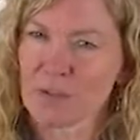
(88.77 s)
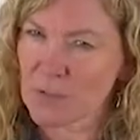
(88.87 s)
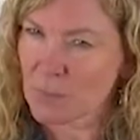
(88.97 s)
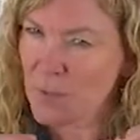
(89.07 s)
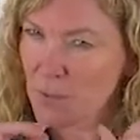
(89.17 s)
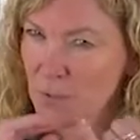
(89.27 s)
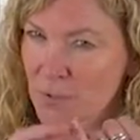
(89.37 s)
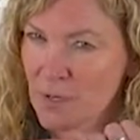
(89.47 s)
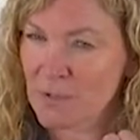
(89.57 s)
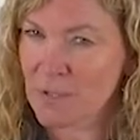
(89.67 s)
So people who
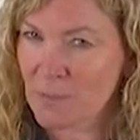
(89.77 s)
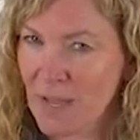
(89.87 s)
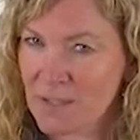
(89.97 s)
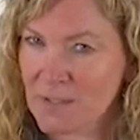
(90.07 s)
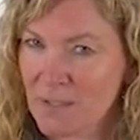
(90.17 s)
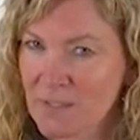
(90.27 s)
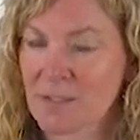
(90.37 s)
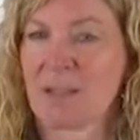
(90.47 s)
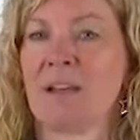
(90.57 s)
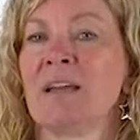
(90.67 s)
start
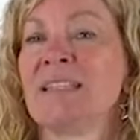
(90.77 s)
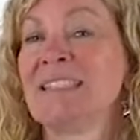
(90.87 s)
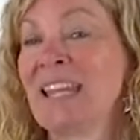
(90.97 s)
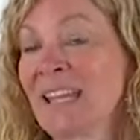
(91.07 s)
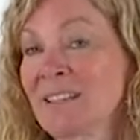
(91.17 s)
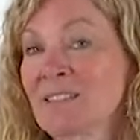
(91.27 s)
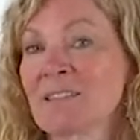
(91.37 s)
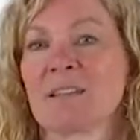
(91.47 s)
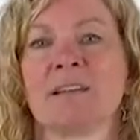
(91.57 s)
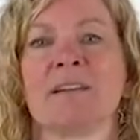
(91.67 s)
gymnastics, dance,